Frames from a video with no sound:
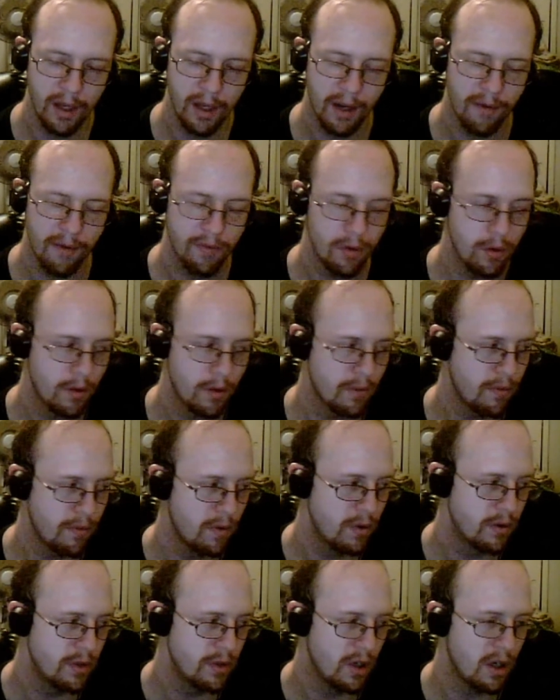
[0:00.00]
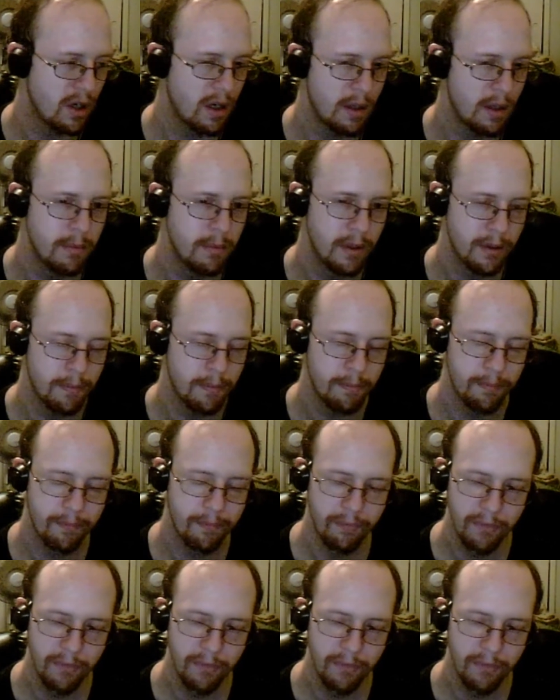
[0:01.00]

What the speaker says: have to look for a job, and